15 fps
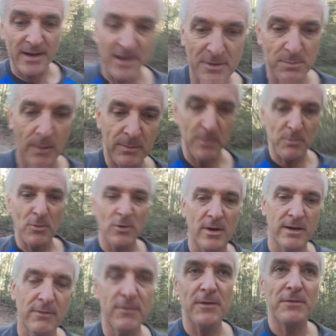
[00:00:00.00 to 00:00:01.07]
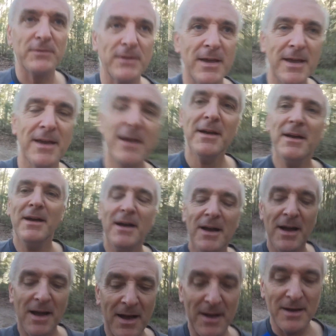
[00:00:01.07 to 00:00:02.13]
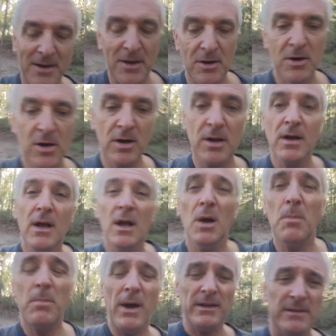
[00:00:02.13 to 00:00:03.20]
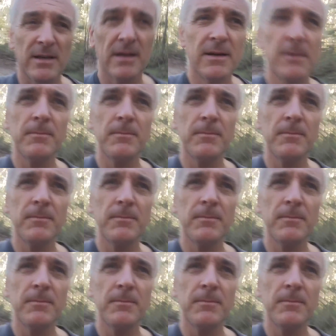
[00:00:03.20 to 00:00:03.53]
Now it's probably more like 50. But